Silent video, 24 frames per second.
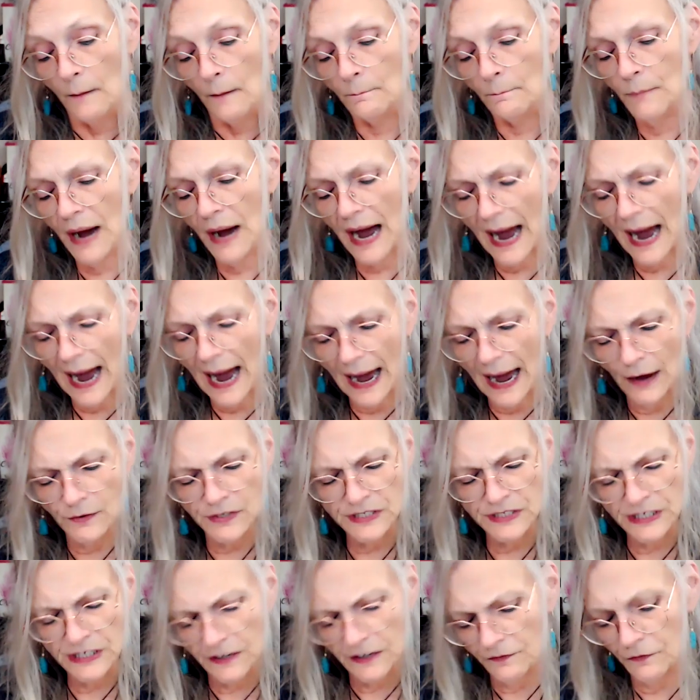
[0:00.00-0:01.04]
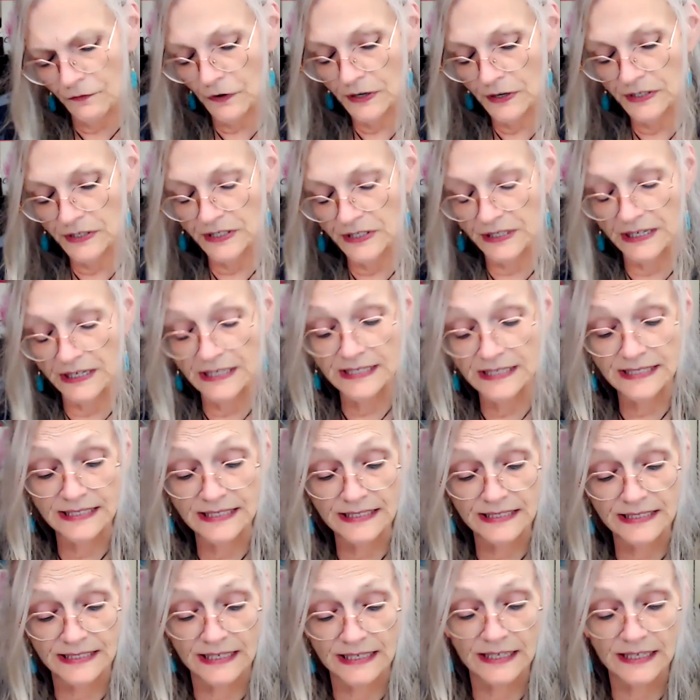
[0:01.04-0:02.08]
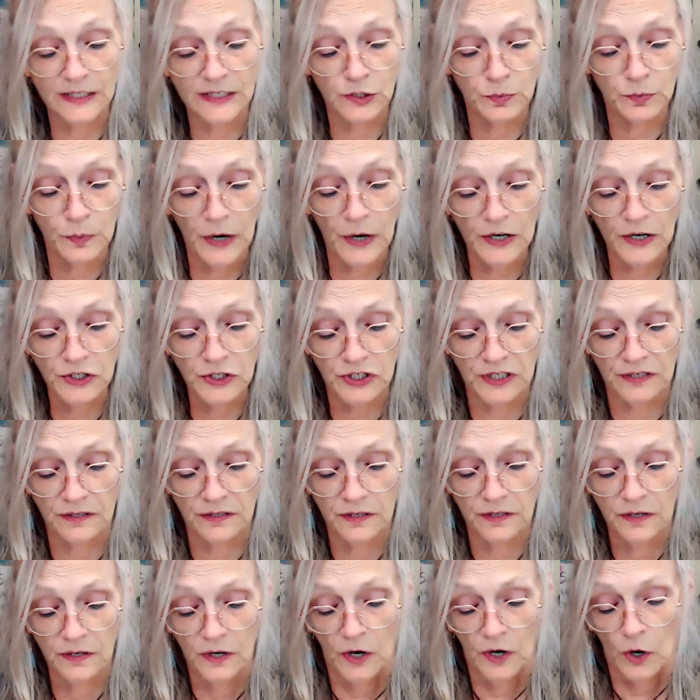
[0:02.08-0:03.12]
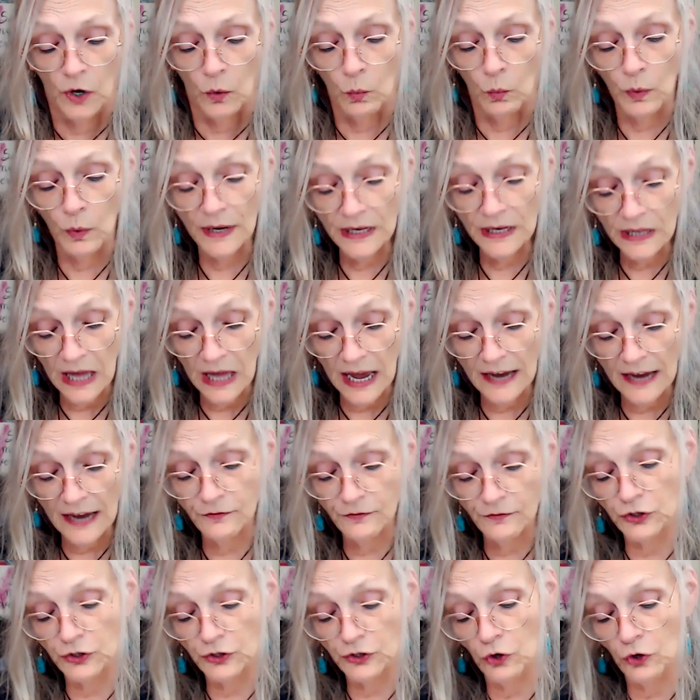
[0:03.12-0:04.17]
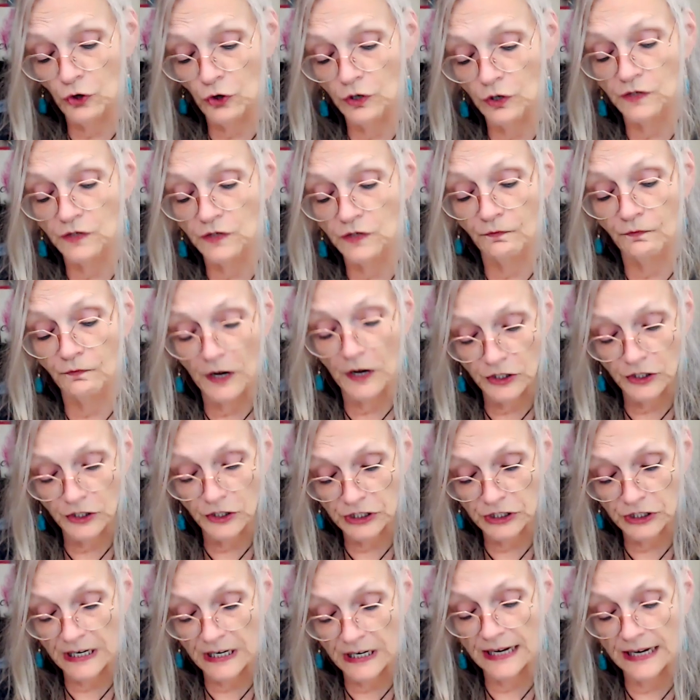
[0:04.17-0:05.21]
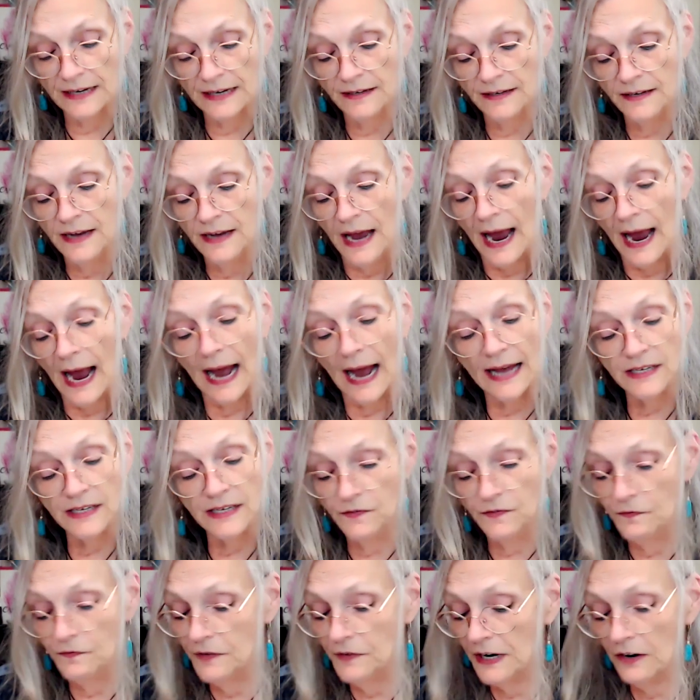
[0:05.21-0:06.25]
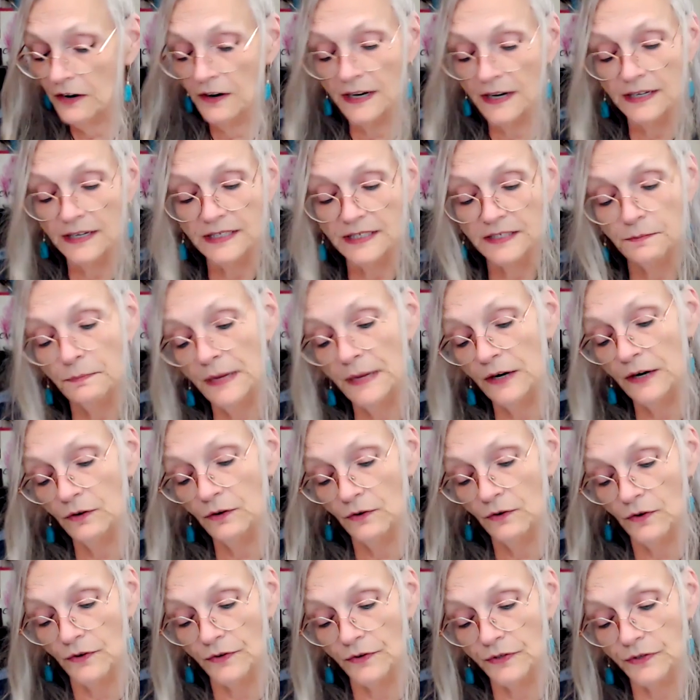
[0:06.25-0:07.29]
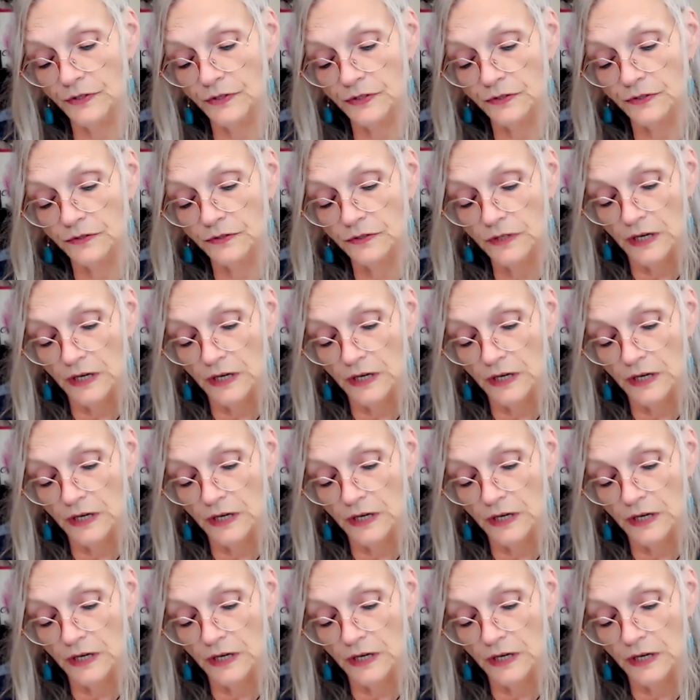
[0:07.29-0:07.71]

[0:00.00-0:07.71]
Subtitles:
But how different is its expression when life starts functioning as various minerals?